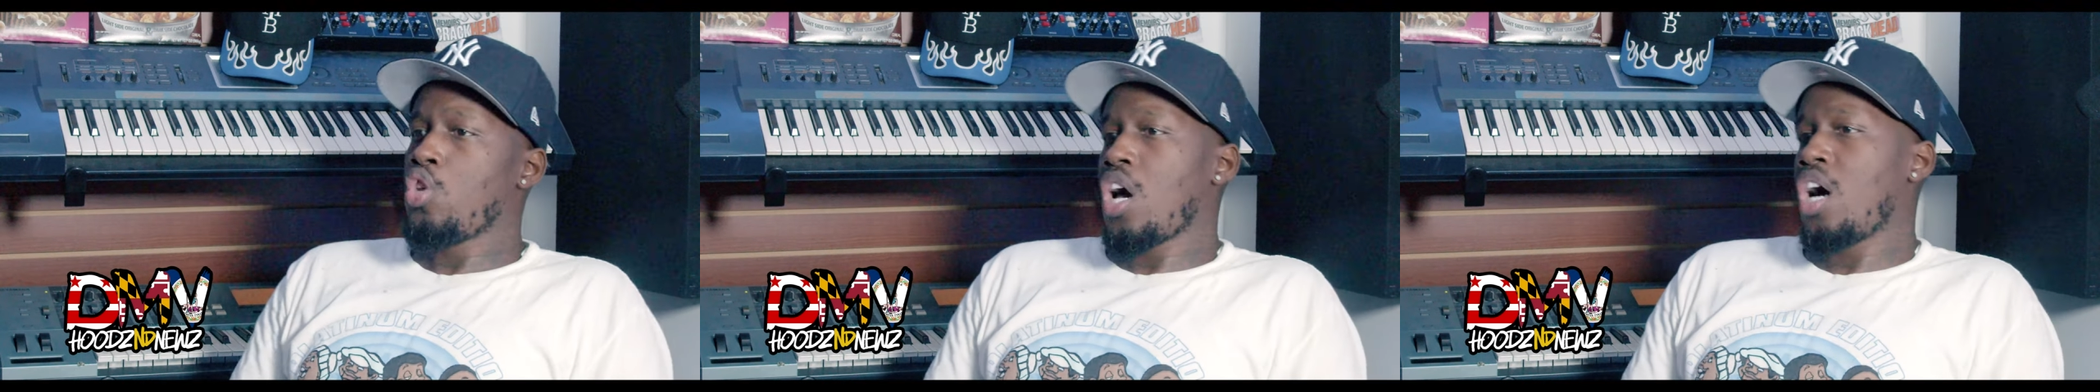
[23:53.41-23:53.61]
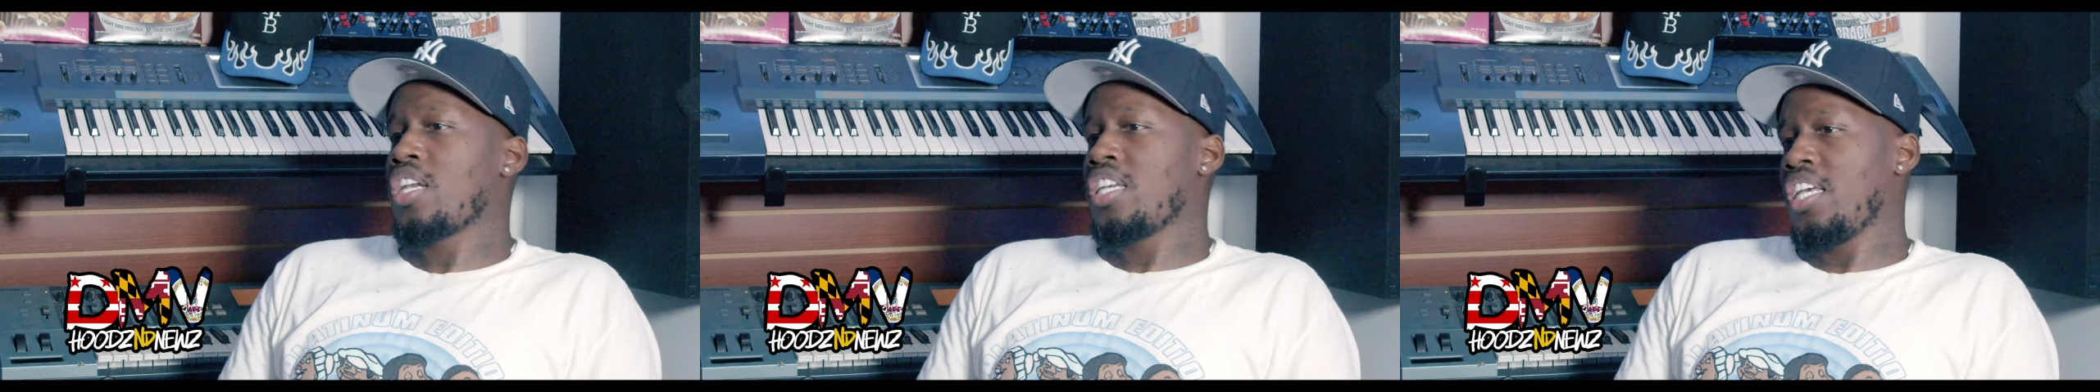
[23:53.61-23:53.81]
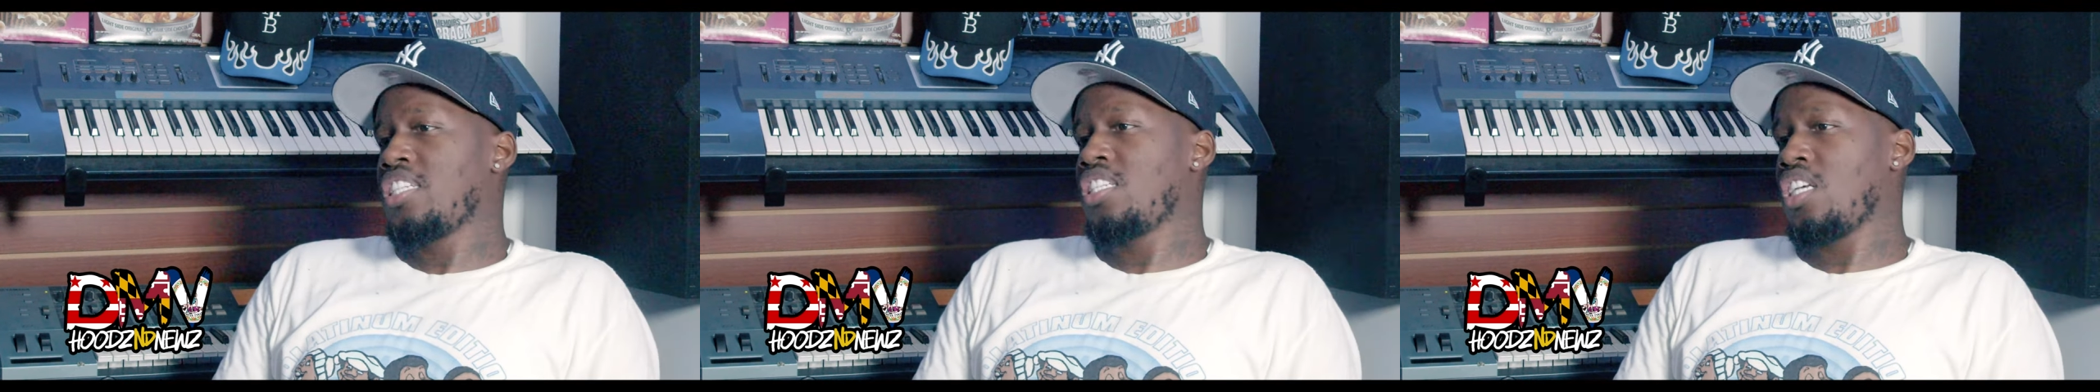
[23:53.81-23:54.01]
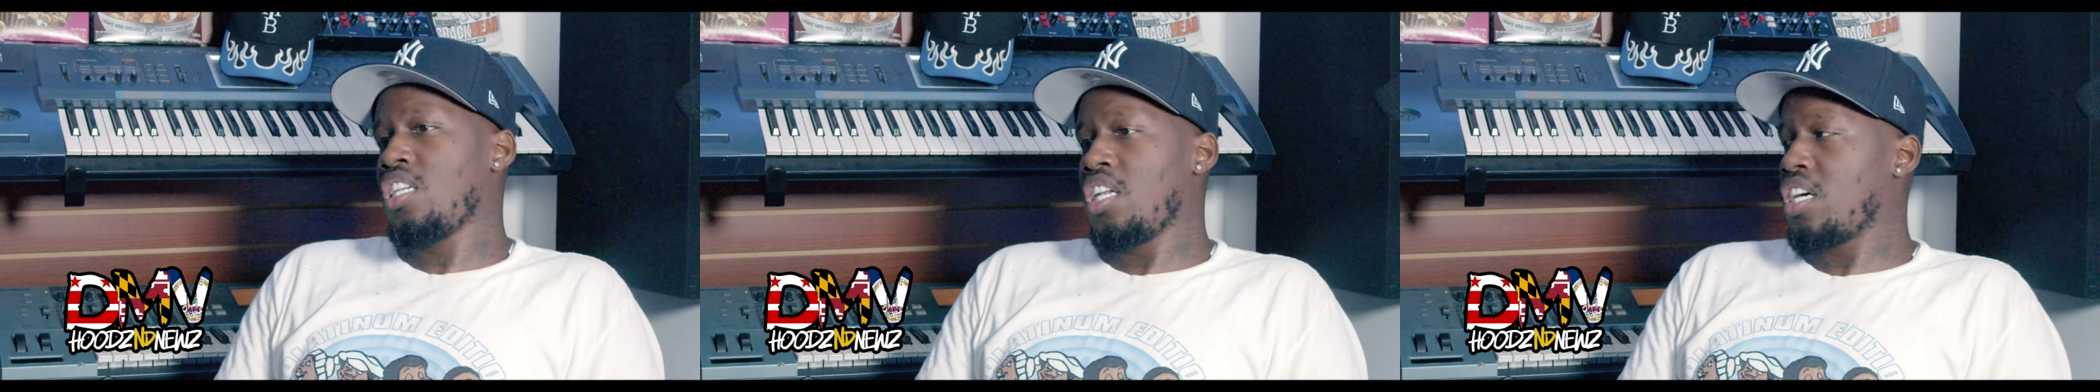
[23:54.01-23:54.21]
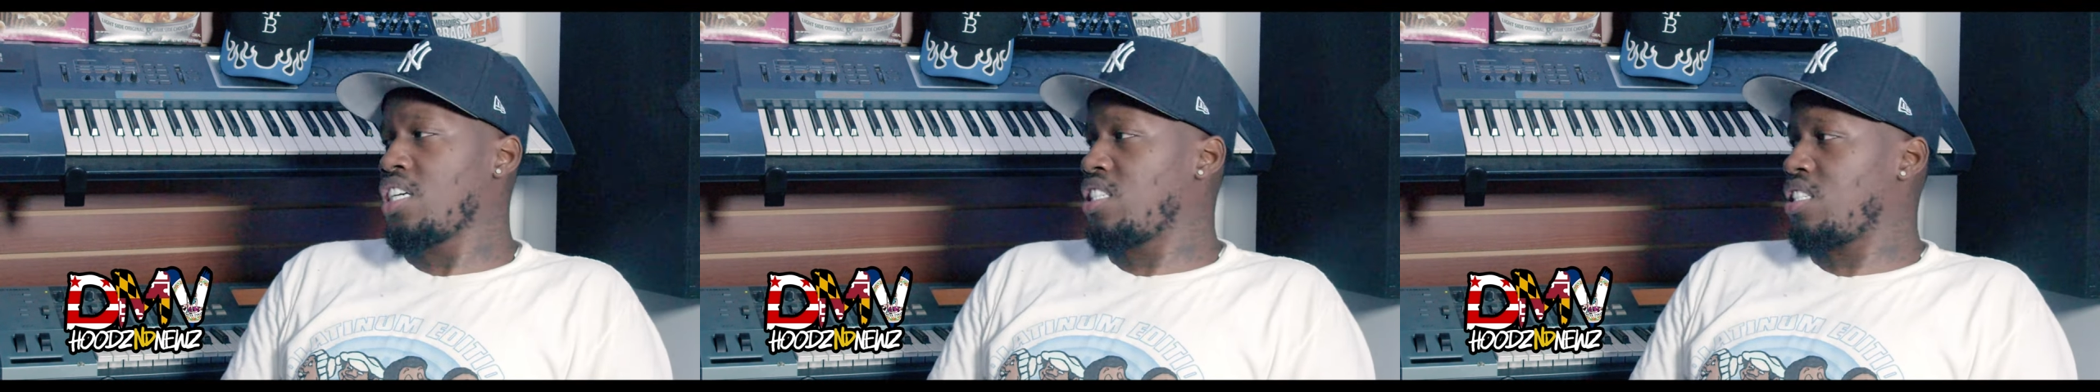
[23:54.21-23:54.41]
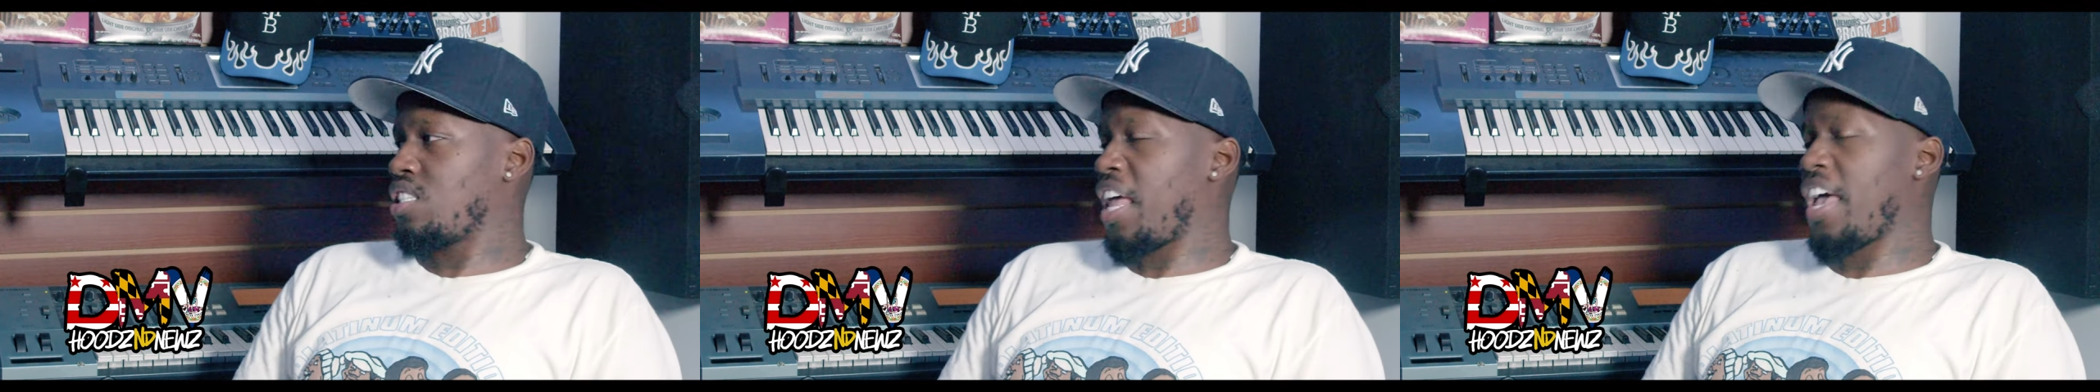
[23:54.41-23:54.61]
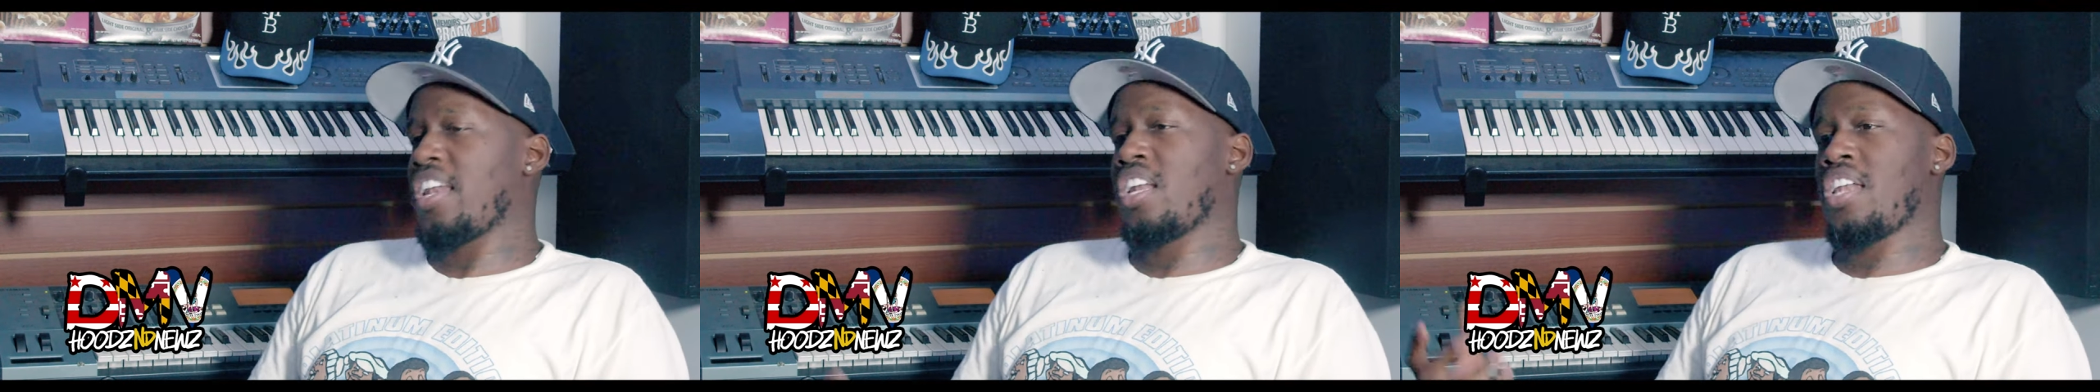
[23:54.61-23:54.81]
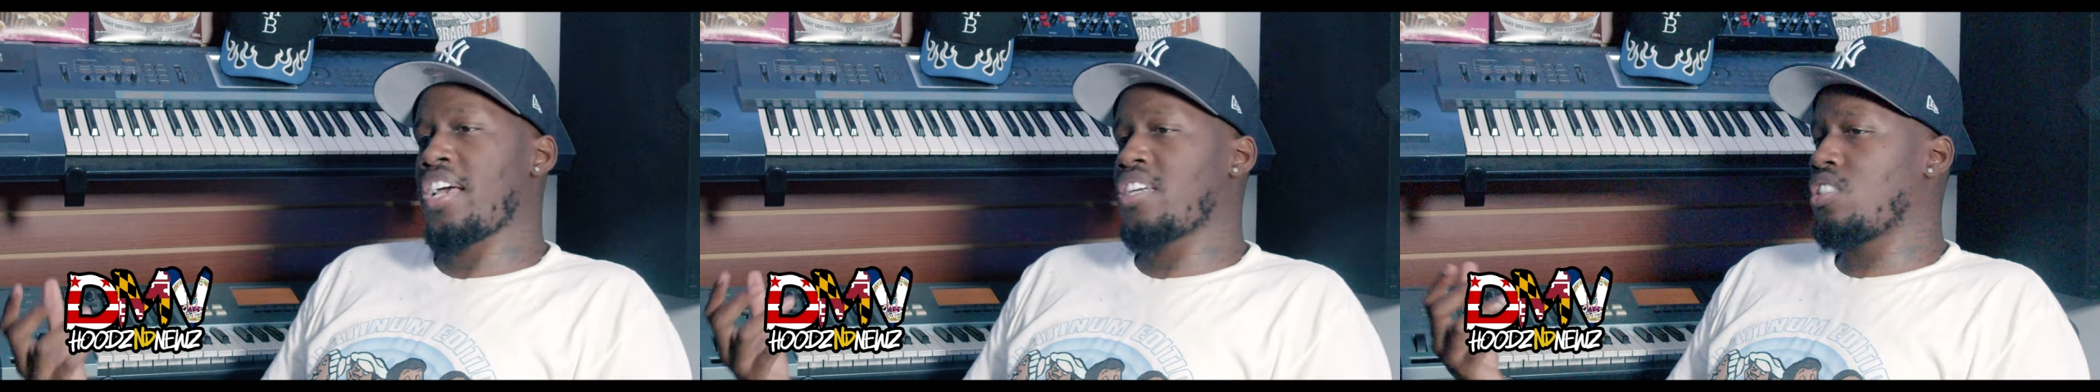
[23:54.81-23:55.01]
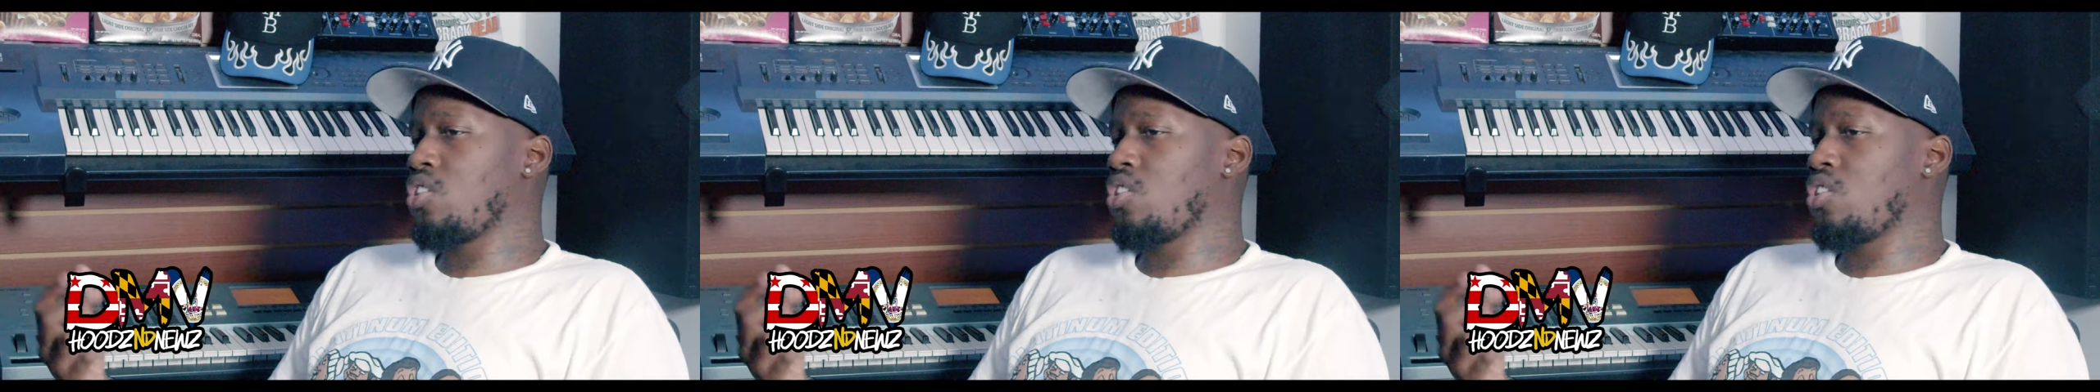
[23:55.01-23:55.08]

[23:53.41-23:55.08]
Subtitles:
young DC niggas standing next